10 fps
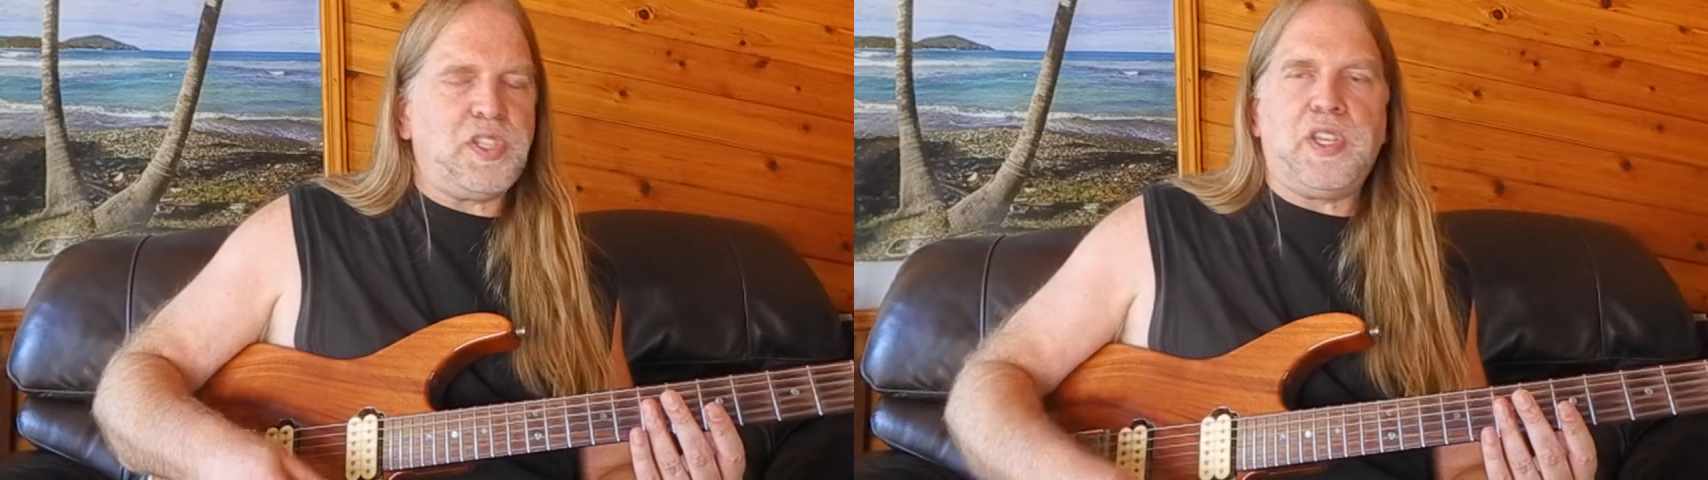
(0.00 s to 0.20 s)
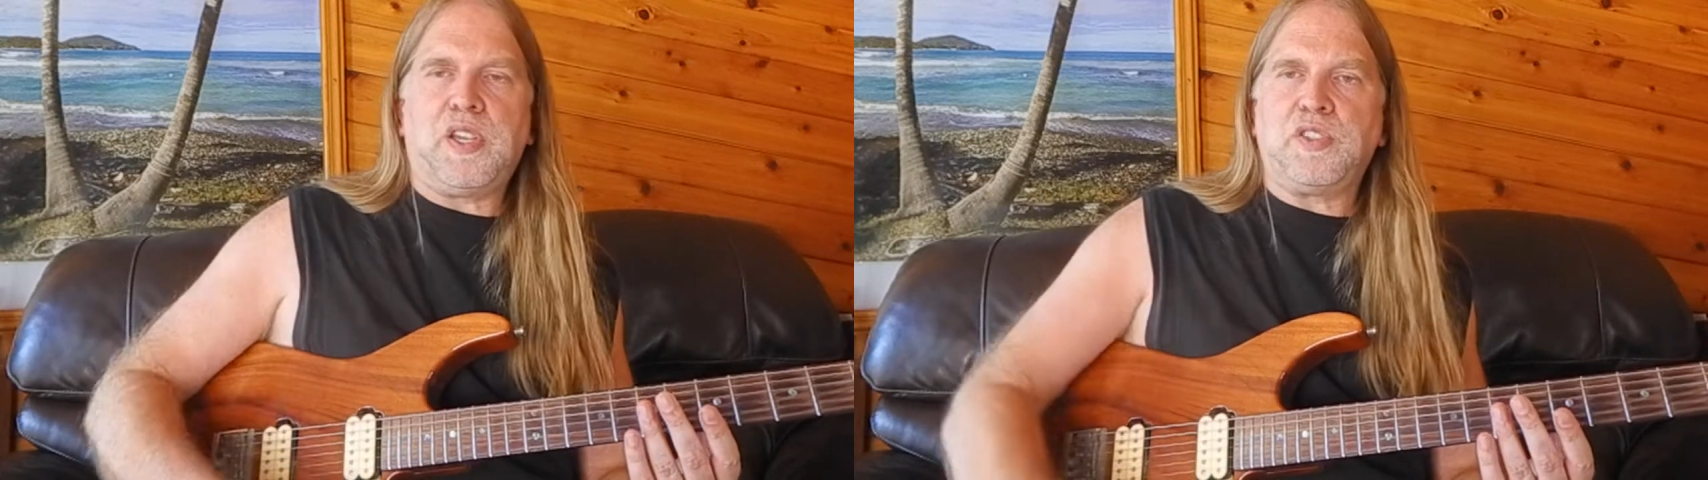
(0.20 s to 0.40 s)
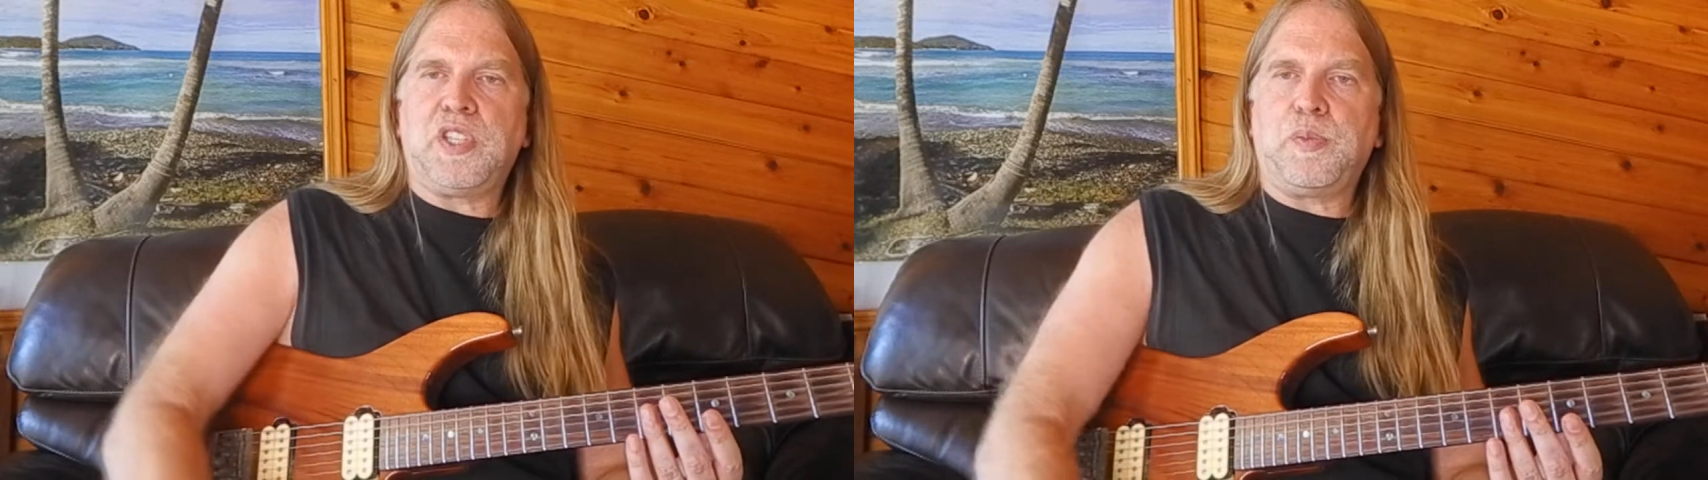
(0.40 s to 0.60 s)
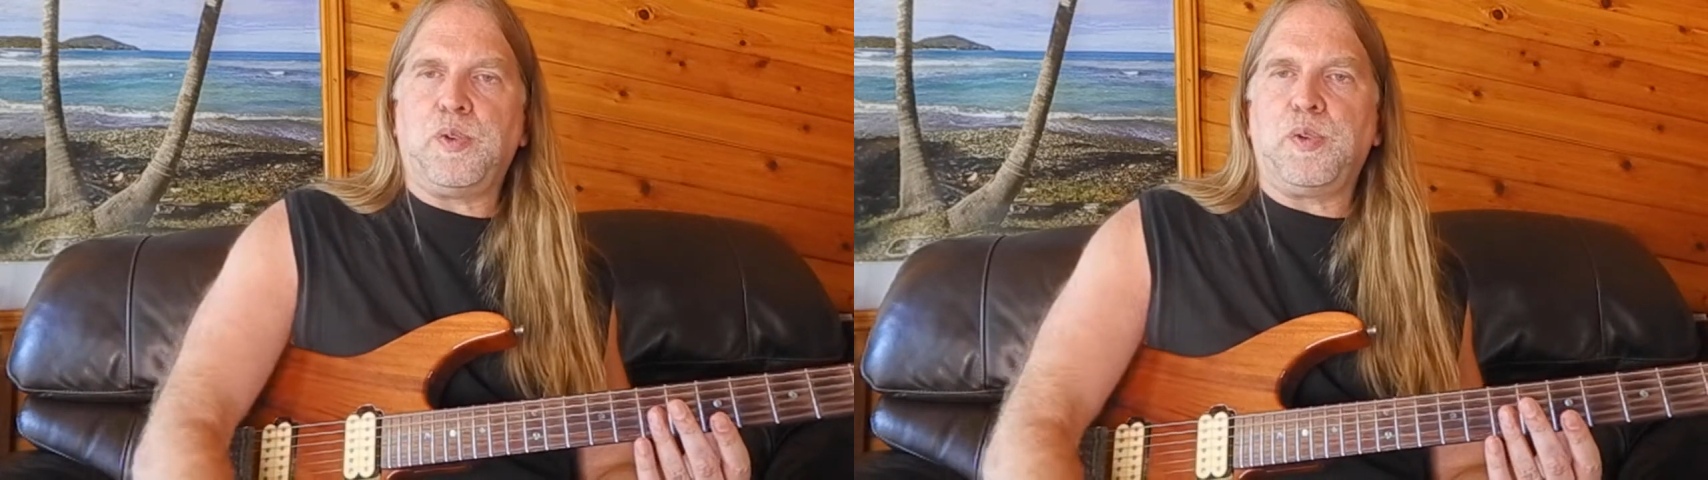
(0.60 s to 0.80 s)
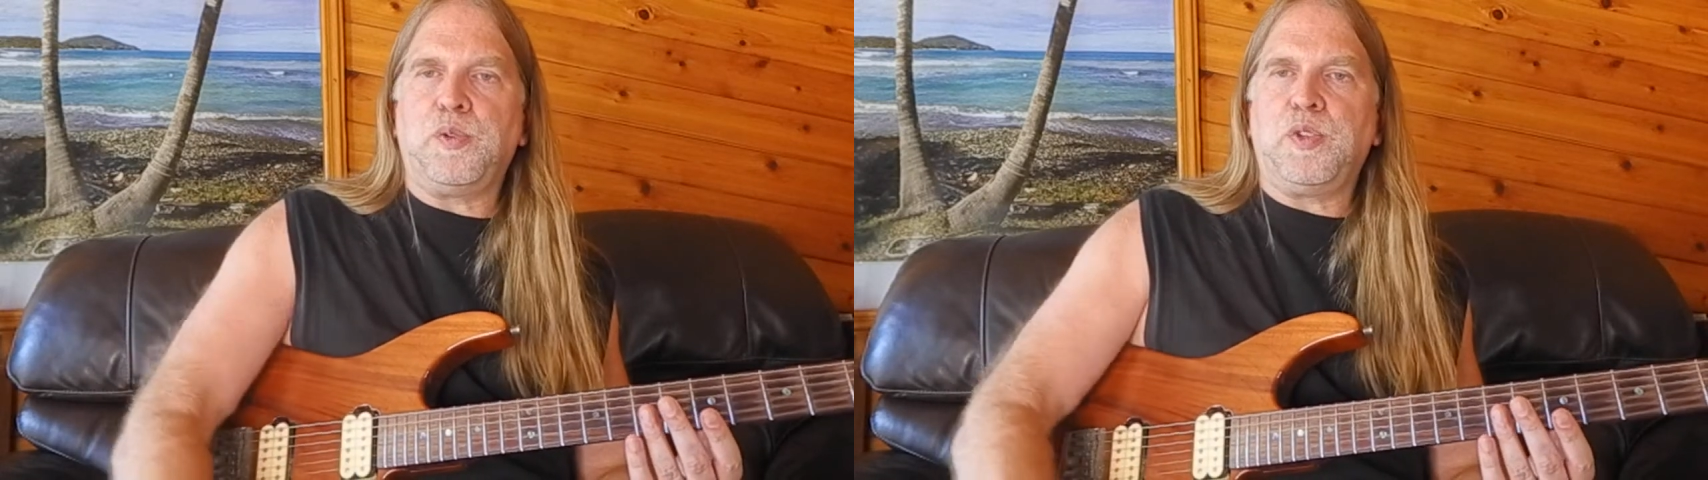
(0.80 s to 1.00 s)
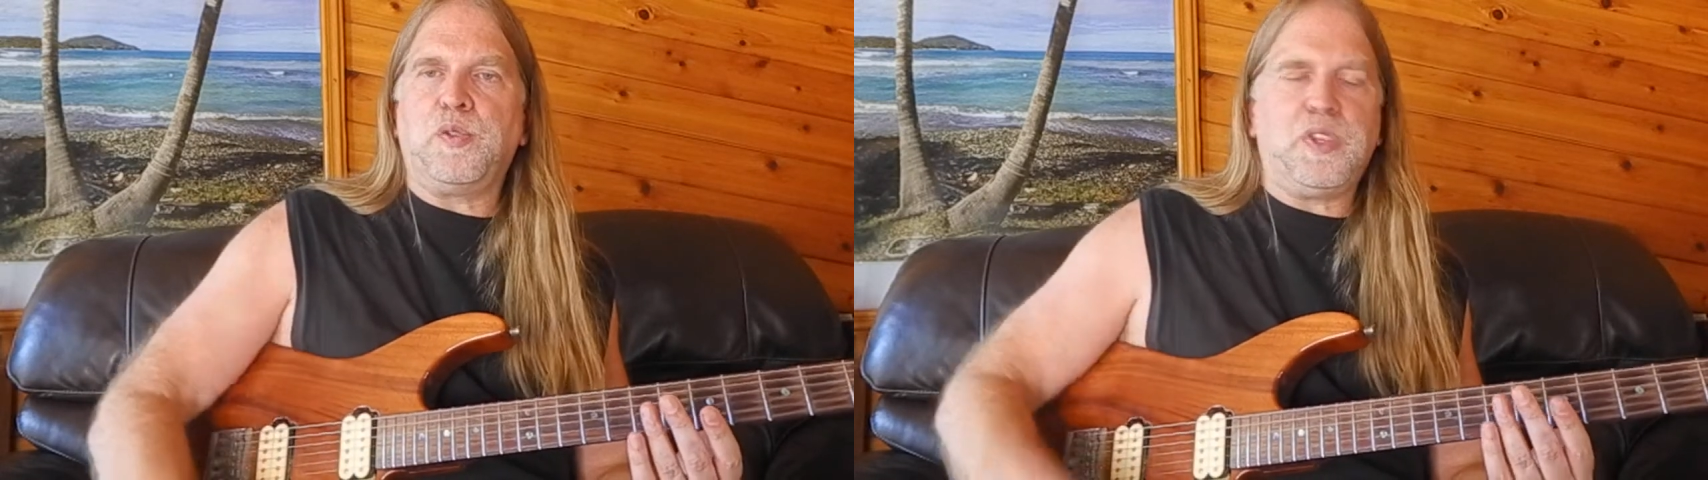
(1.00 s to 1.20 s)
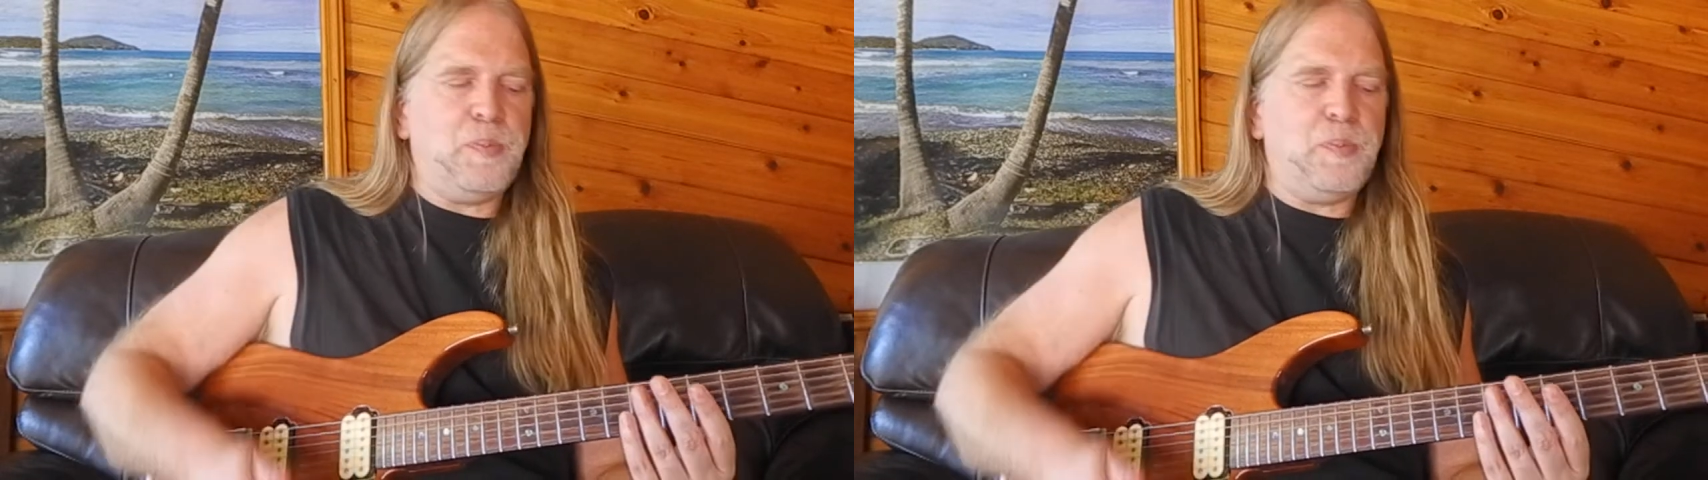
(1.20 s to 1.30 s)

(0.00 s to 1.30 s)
like I was talking about earlier,